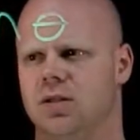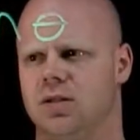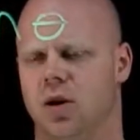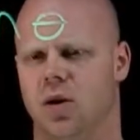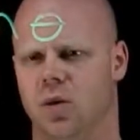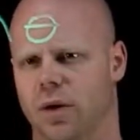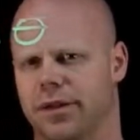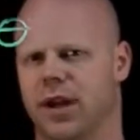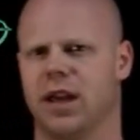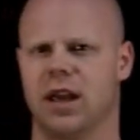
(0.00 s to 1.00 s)
So
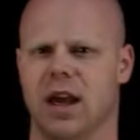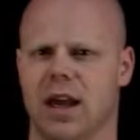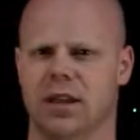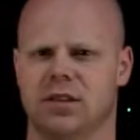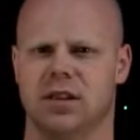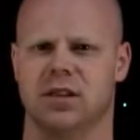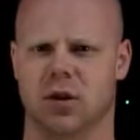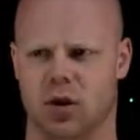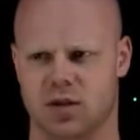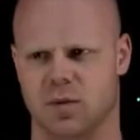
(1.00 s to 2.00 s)
with any AC
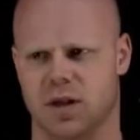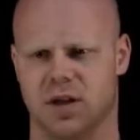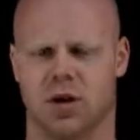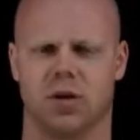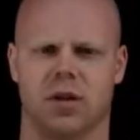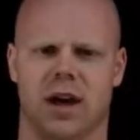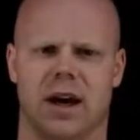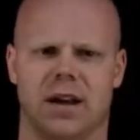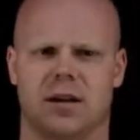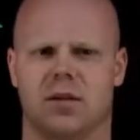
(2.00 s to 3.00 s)
source, we know
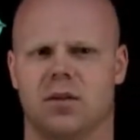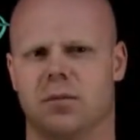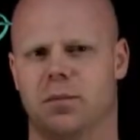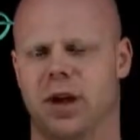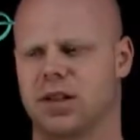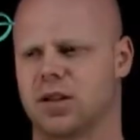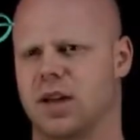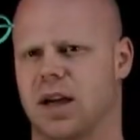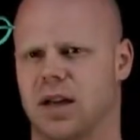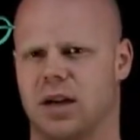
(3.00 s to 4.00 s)
that based on
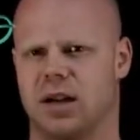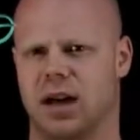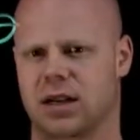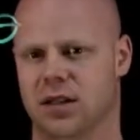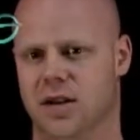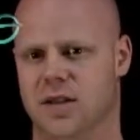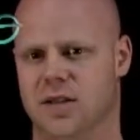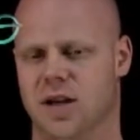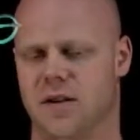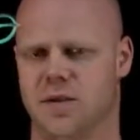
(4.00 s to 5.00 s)
that conductor
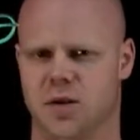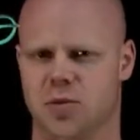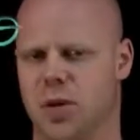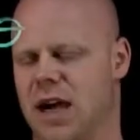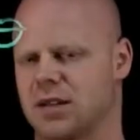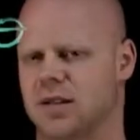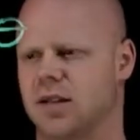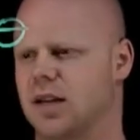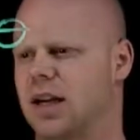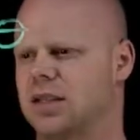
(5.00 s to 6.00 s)
inside of our source passing
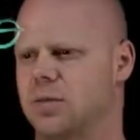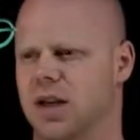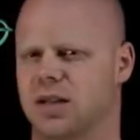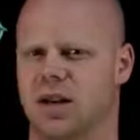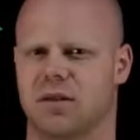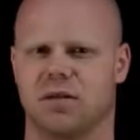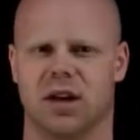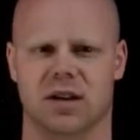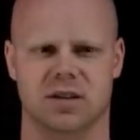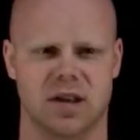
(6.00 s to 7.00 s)
the lines of magnetic
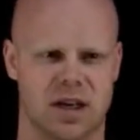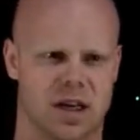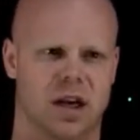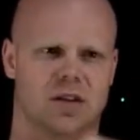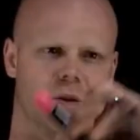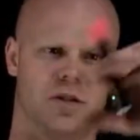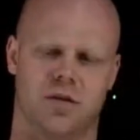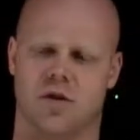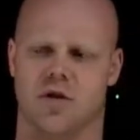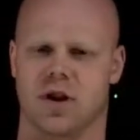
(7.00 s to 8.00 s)
flux, it's going to
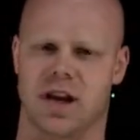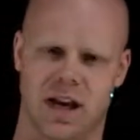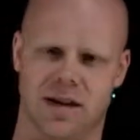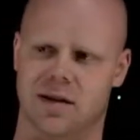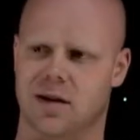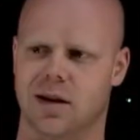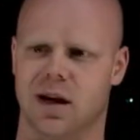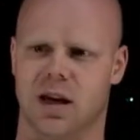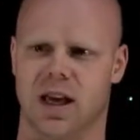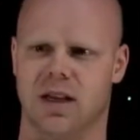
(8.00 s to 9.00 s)
create
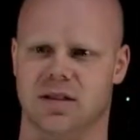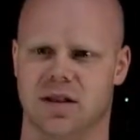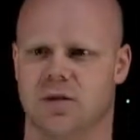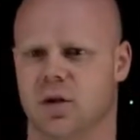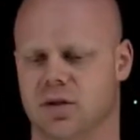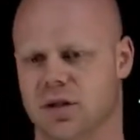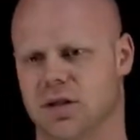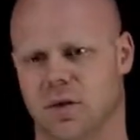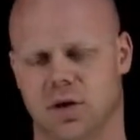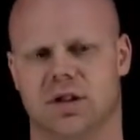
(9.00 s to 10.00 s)
an AC voltage,
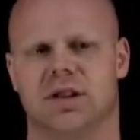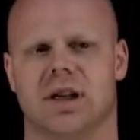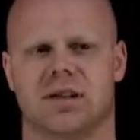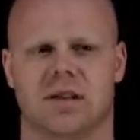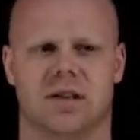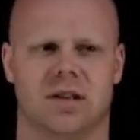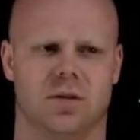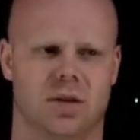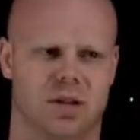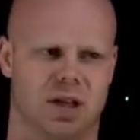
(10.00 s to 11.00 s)
a voltage that is
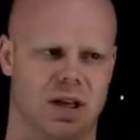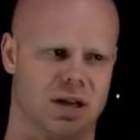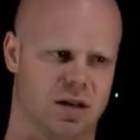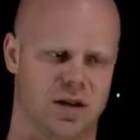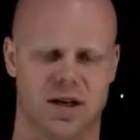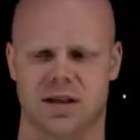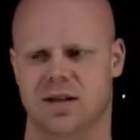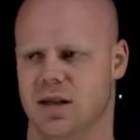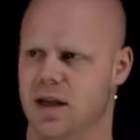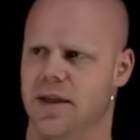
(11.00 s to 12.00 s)
continuing to increase
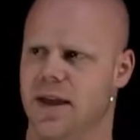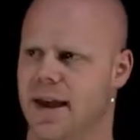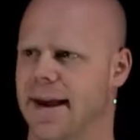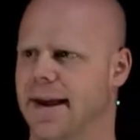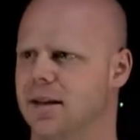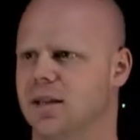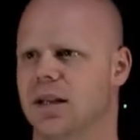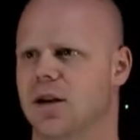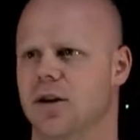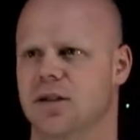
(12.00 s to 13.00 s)
and
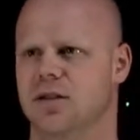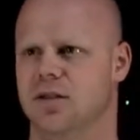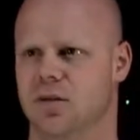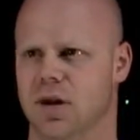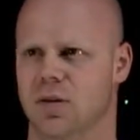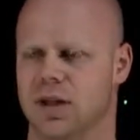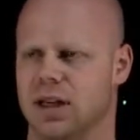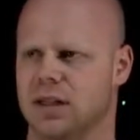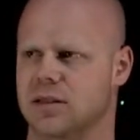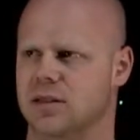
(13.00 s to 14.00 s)
decrease throughout
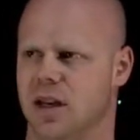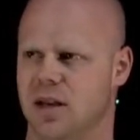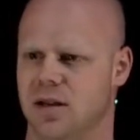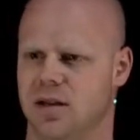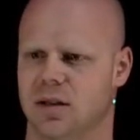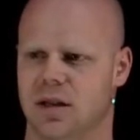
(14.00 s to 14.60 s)
its cycle.